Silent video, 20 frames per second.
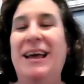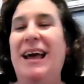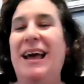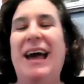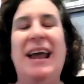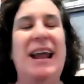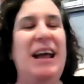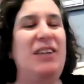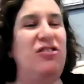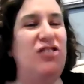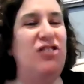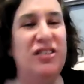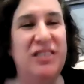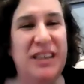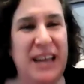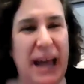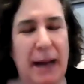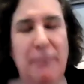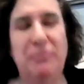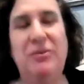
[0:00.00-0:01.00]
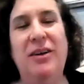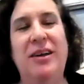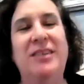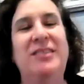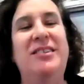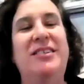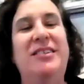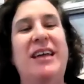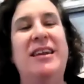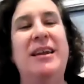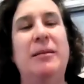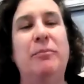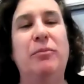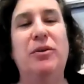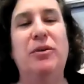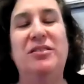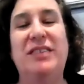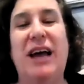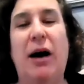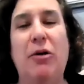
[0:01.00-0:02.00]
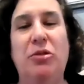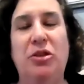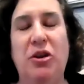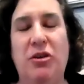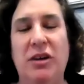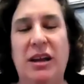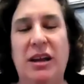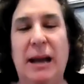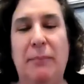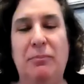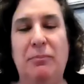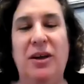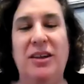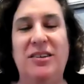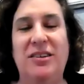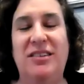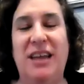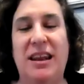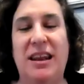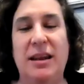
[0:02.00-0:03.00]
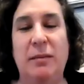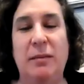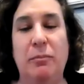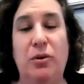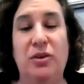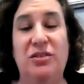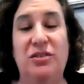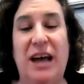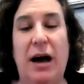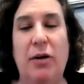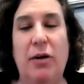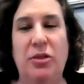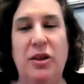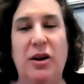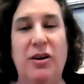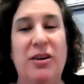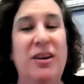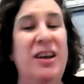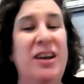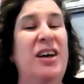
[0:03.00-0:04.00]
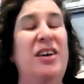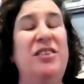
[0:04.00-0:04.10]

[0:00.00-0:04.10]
And I just kept on sending books out there and kept on sending books out there.